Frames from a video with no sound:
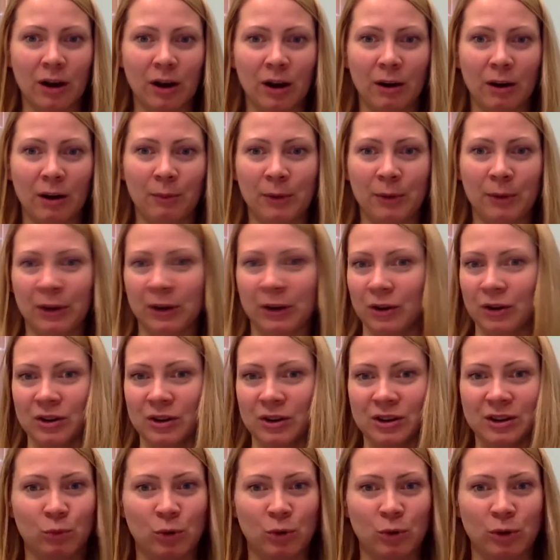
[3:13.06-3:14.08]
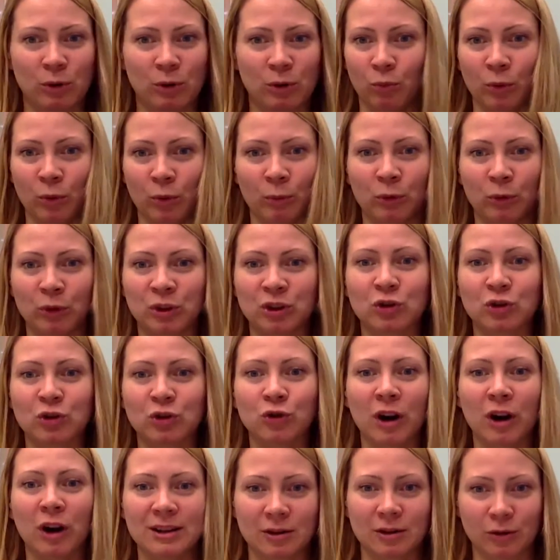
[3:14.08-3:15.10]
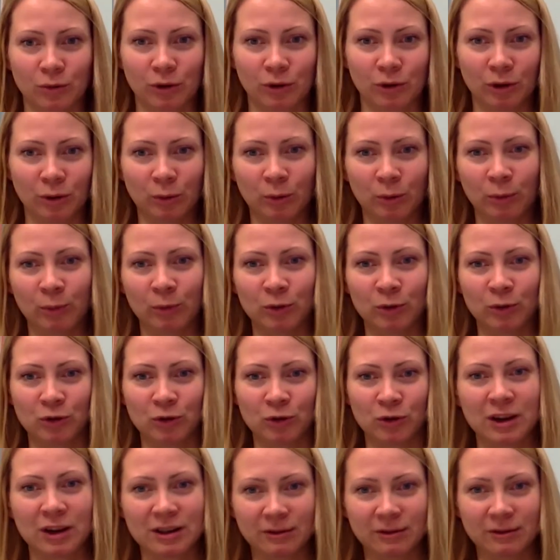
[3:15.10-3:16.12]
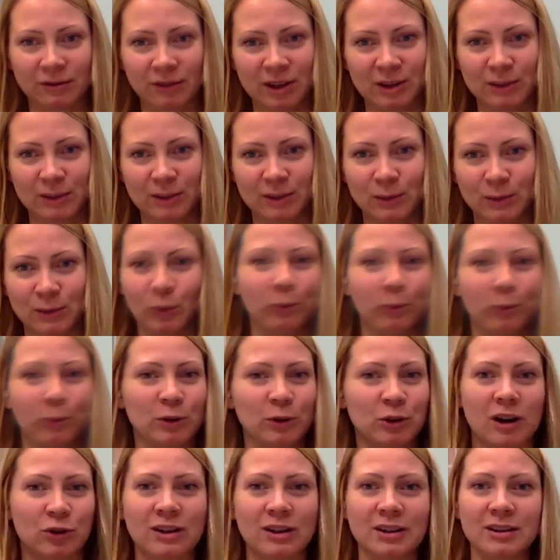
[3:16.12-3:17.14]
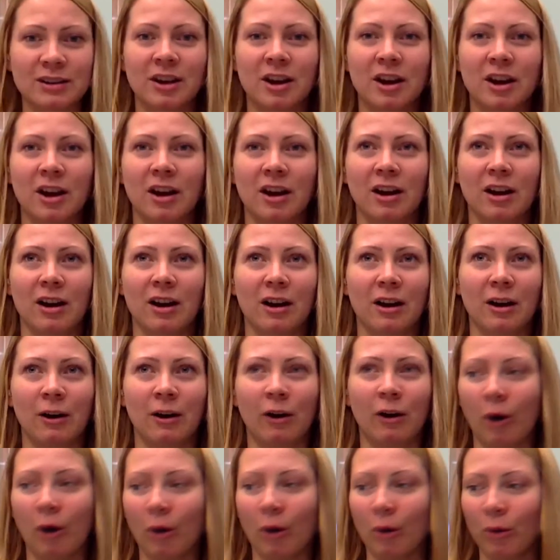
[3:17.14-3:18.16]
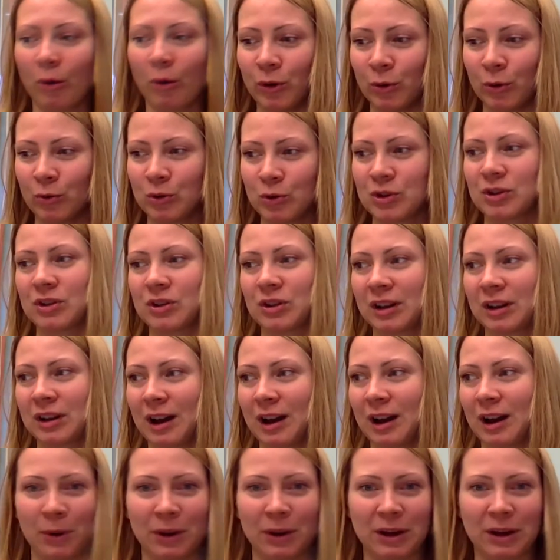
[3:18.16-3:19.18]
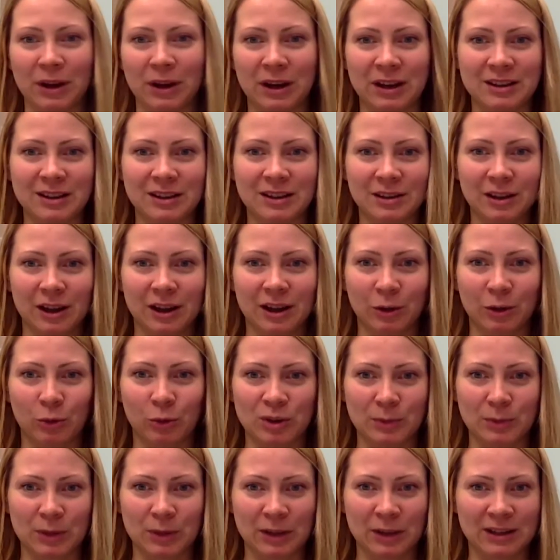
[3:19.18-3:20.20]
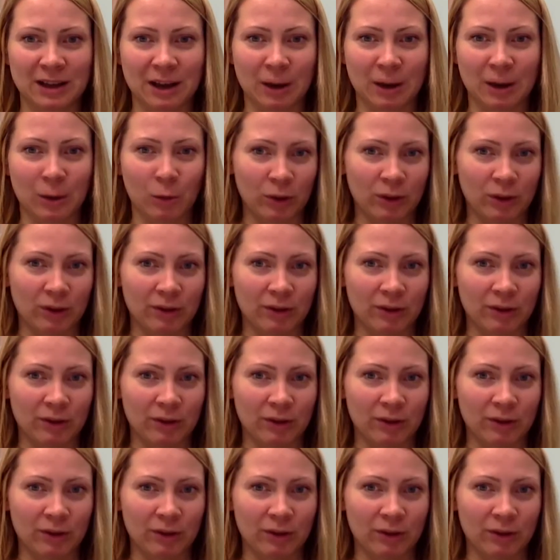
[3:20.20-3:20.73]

because we would trust Google, we would trust Facebook, we would trust all those companies that we spend time with.